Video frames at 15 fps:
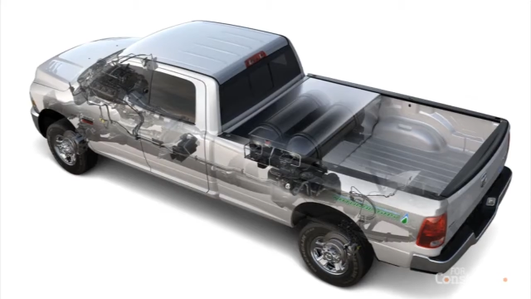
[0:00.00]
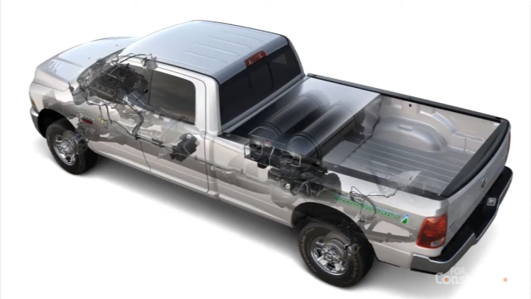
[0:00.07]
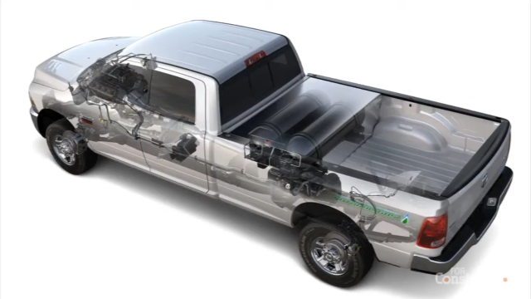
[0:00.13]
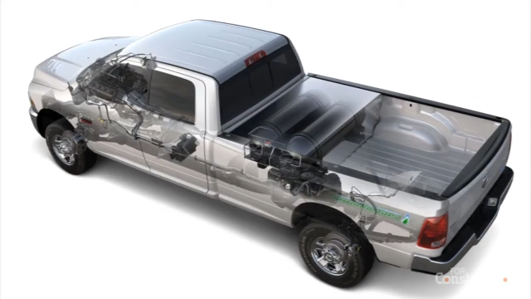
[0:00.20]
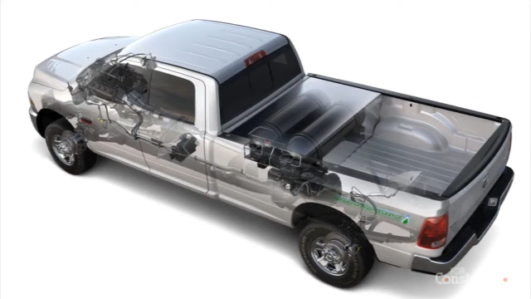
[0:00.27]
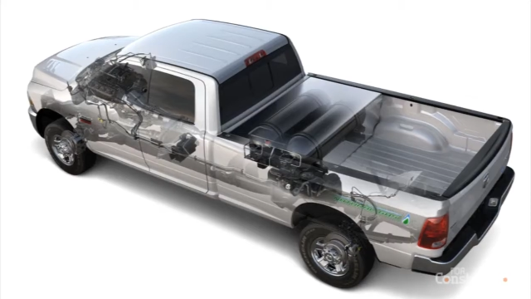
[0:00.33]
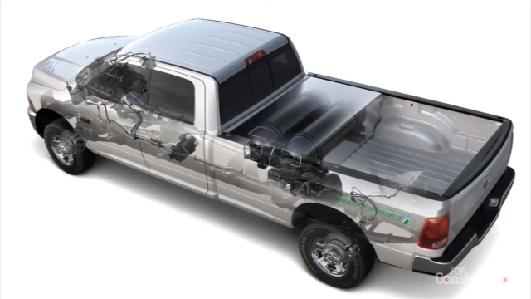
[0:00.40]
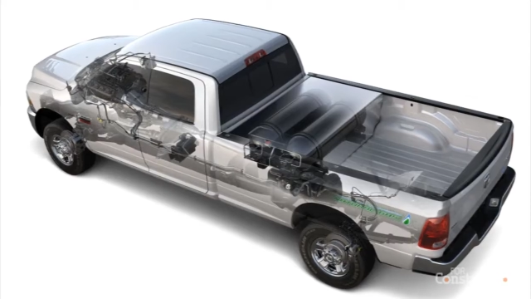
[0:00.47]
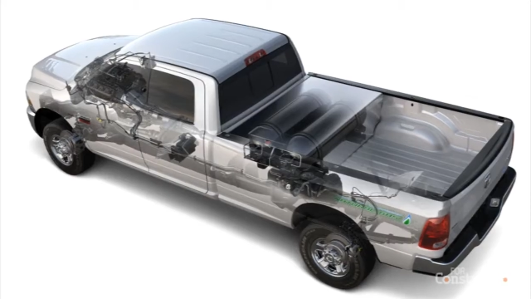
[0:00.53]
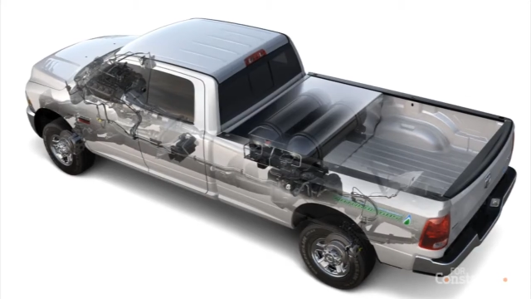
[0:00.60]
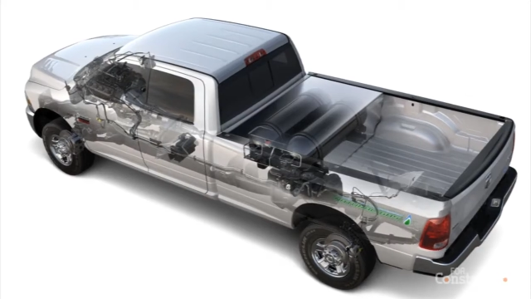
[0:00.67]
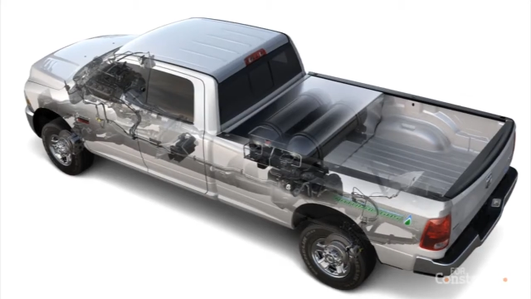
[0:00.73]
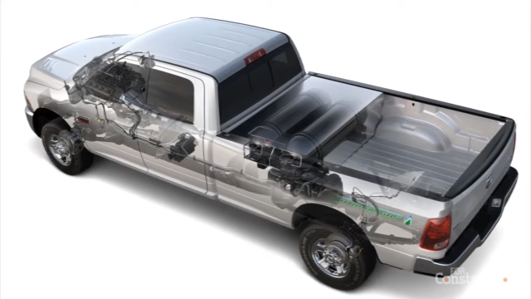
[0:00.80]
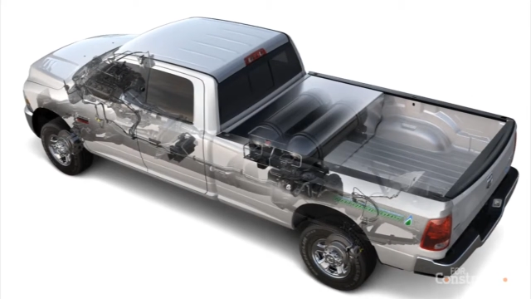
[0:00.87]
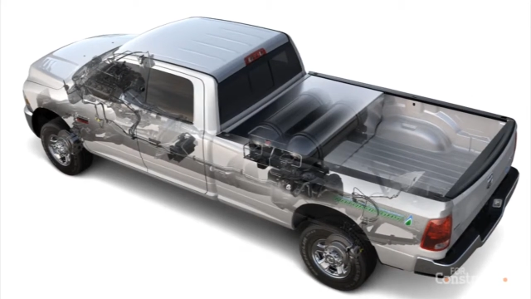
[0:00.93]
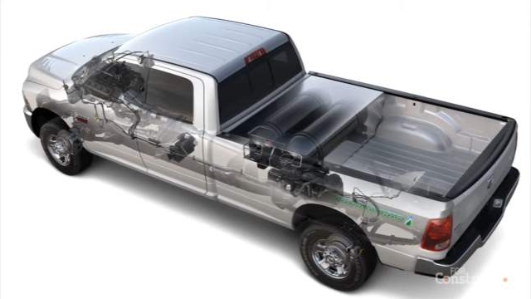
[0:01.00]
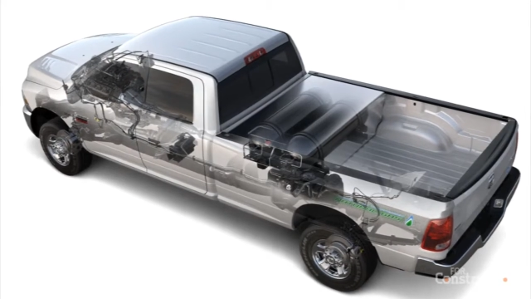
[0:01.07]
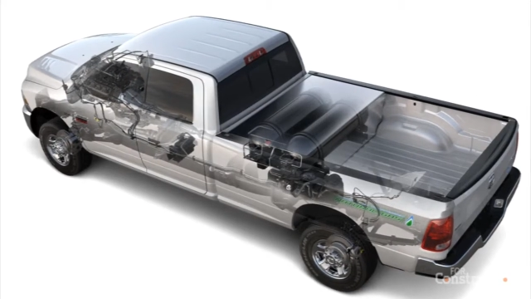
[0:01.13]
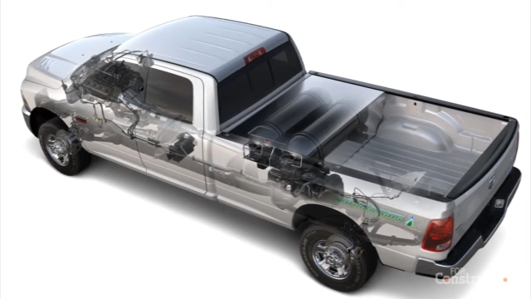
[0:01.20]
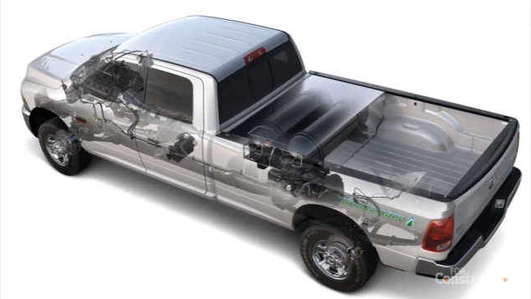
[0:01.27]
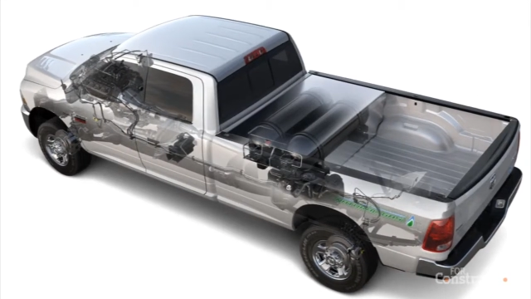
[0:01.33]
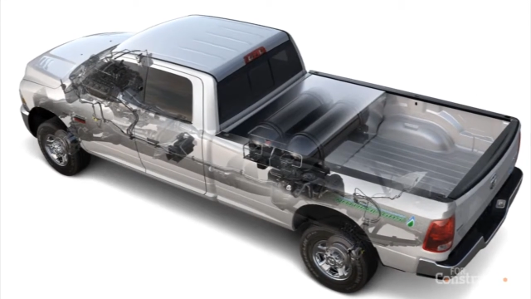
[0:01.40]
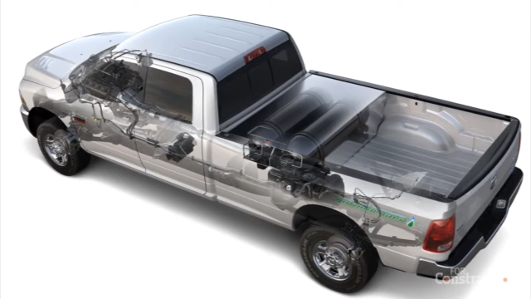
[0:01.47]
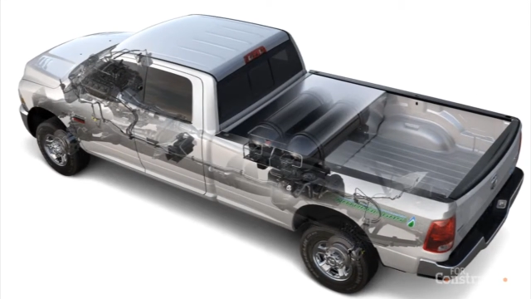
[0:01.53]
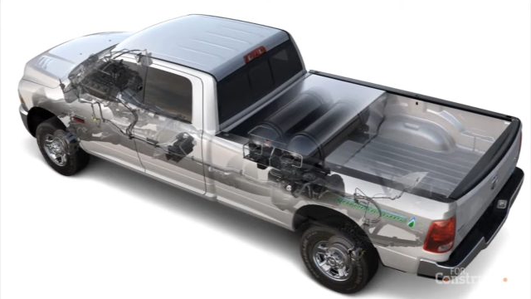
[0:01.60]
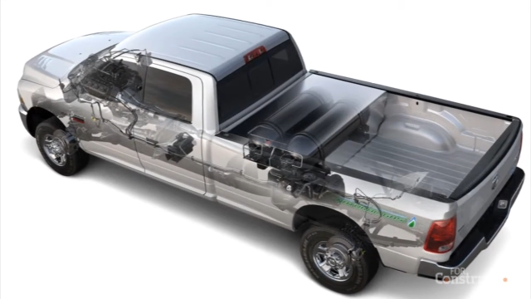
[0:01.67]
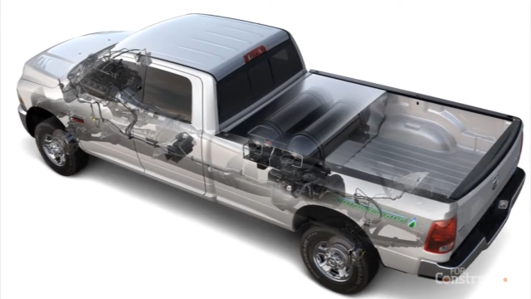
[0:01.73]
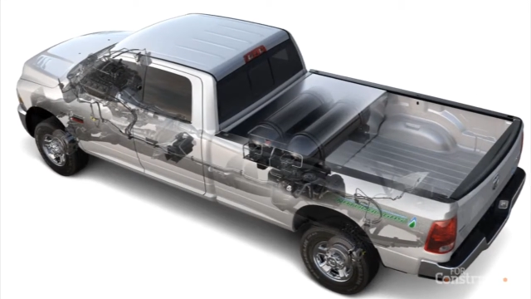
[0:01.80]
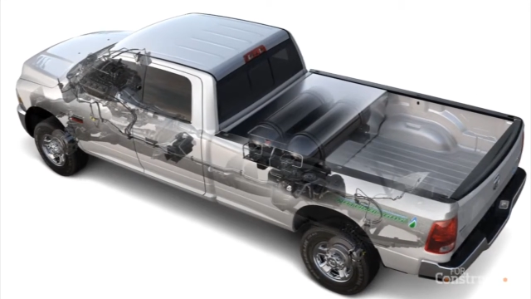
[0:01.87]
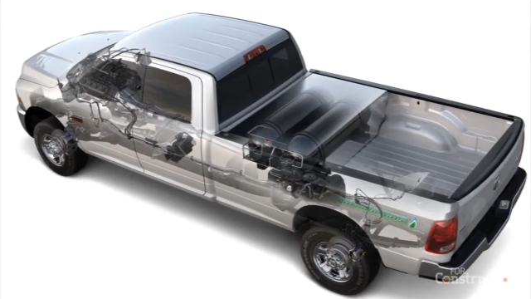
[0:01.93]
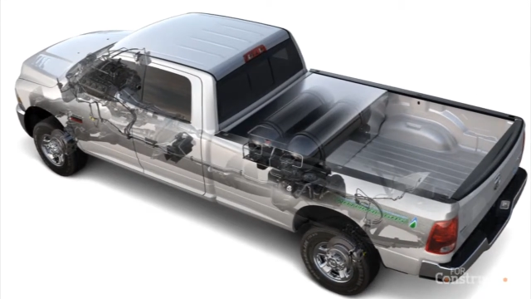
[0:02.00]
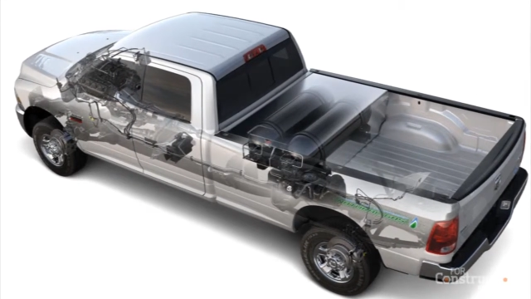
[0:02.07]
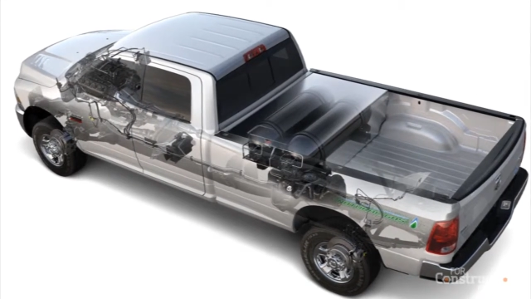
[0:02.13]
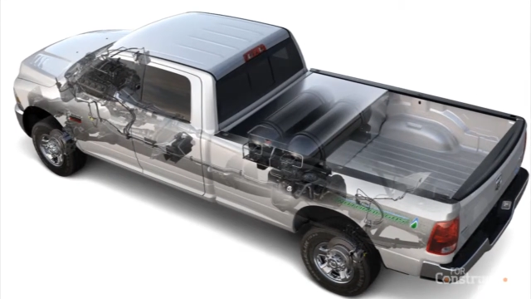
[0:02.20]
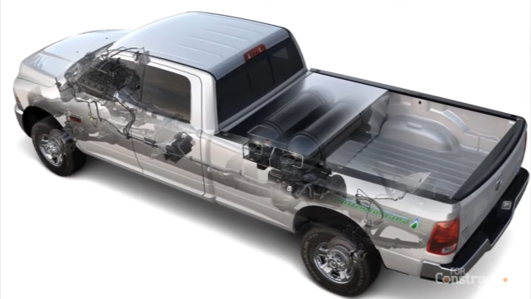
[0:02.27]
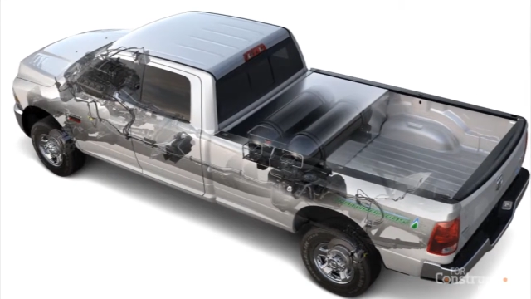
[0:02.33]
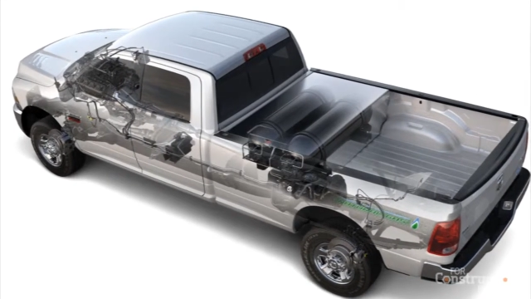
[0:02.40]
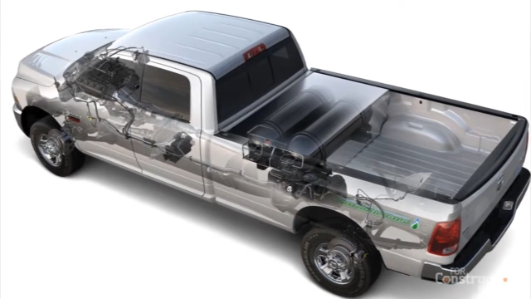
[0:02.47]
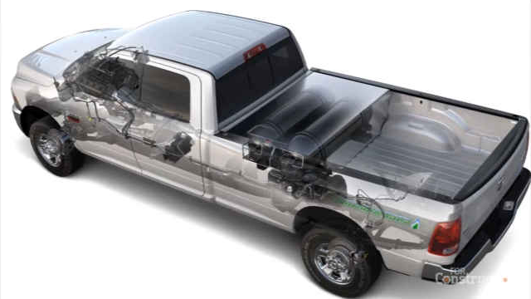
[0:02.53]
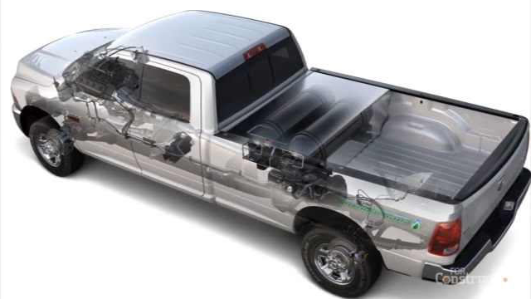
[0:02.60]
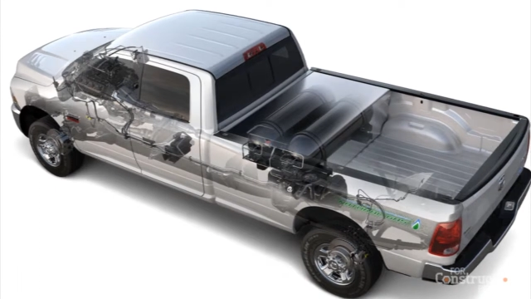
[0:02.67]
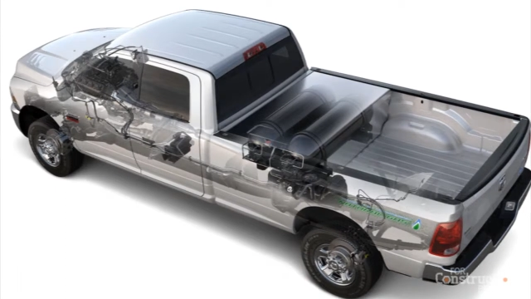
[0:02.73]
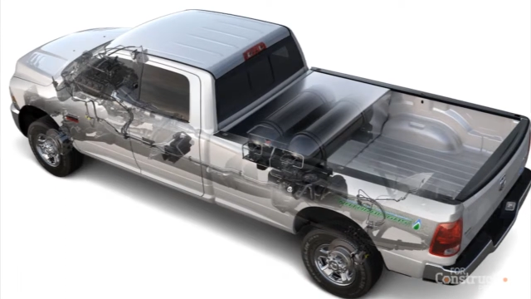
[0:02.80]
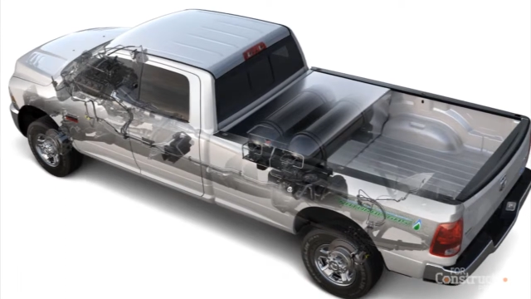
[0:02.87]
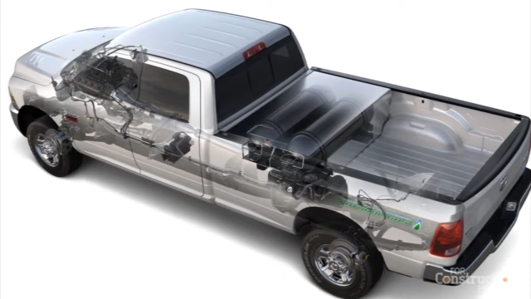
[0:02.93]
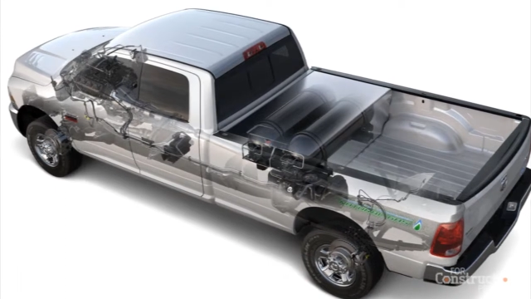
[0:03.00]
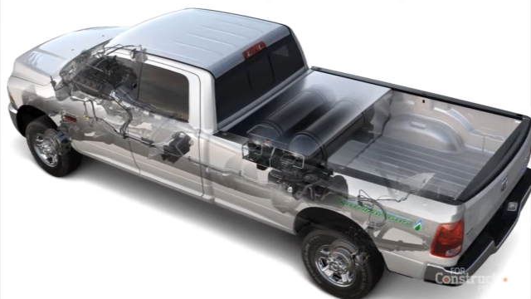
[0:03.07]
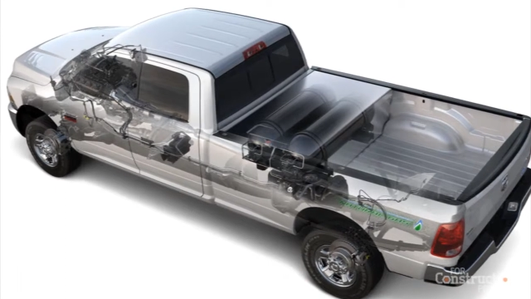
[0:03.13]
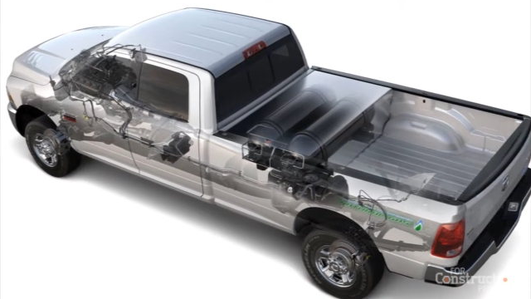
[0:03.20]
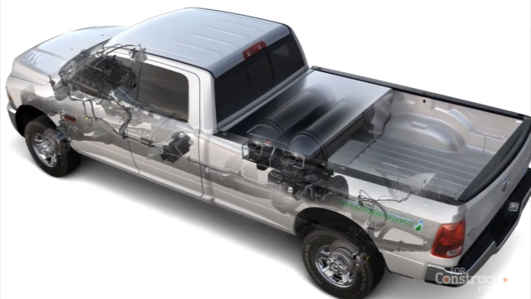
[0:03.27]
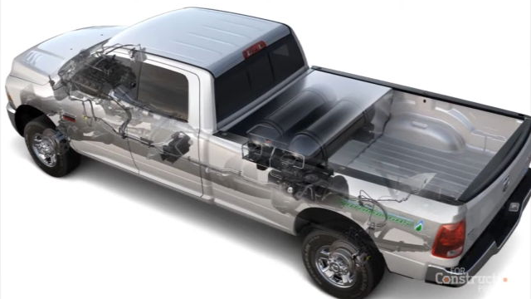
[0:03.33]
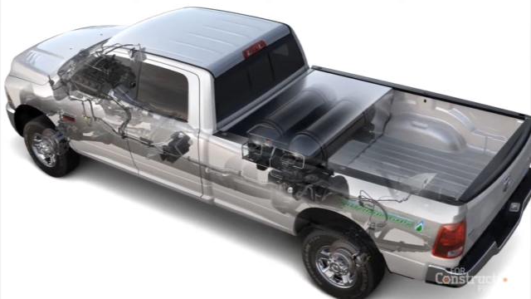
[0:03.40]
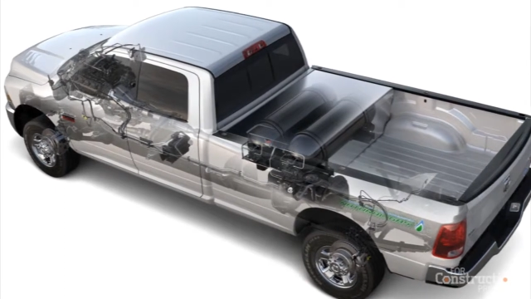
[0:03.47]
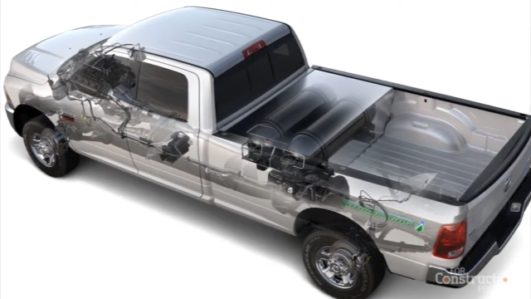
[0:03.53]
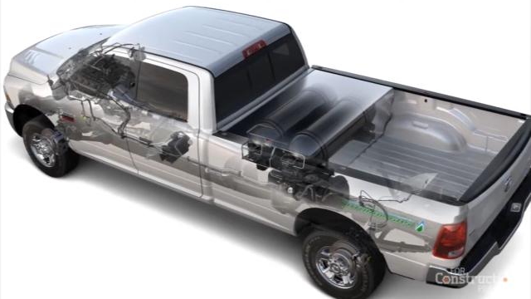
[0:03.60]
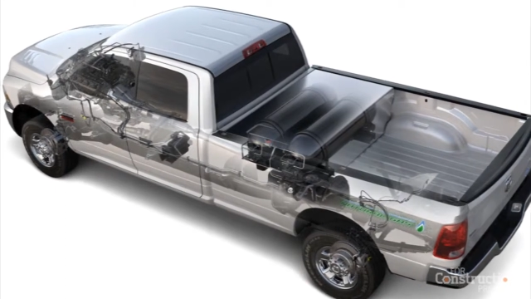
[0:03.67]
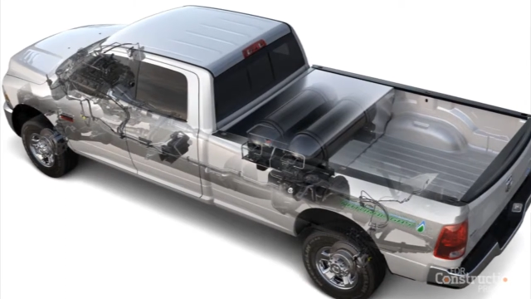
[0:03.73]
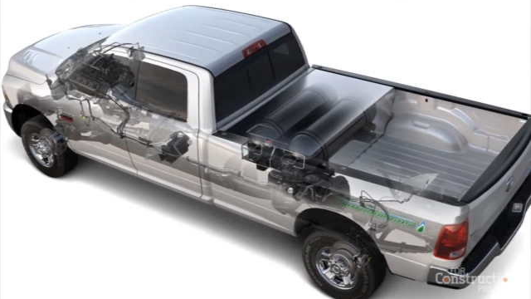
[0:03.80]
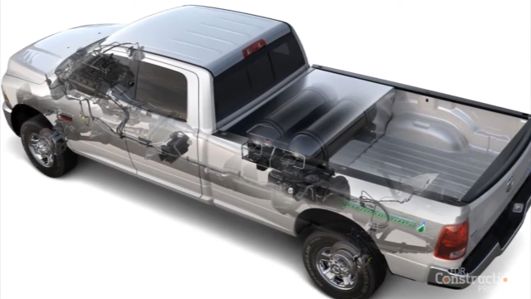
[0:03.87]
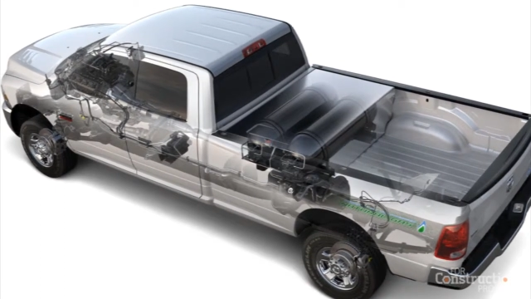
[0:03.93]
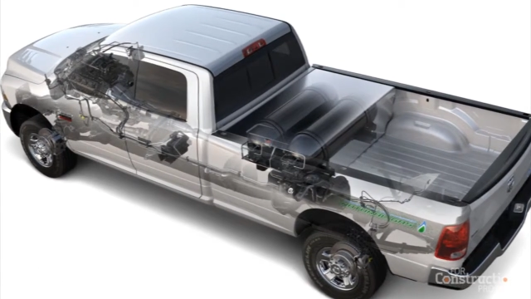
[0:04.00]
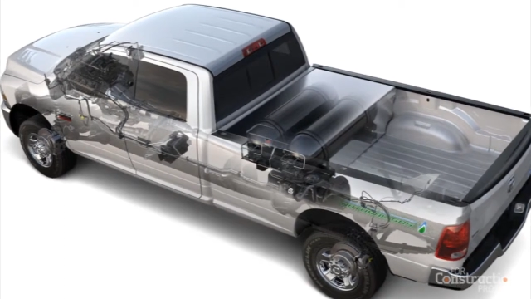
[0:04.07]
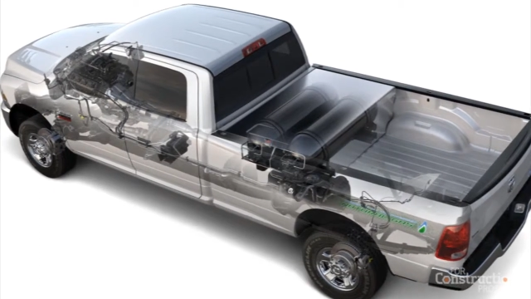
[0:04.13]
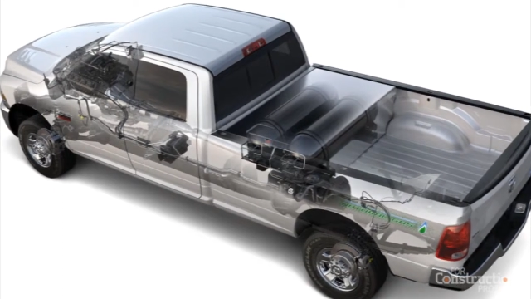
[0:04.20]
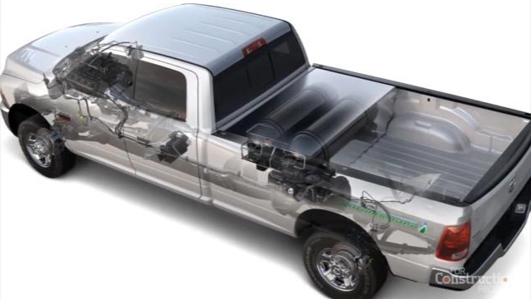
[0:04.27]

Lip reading: No face is visible, so there are no lips to read.